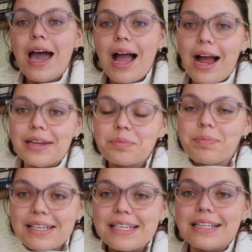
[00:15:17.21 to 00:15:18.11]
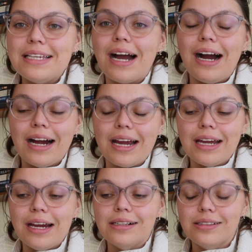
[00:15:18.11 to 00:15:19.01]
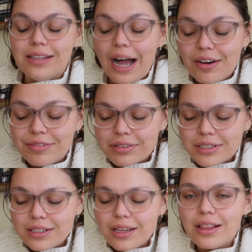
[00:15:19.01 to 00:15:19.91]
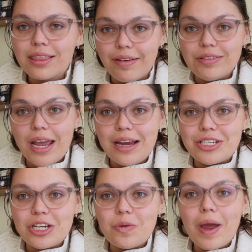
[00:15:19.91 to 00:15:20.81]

And basically I loved Love to Hate You.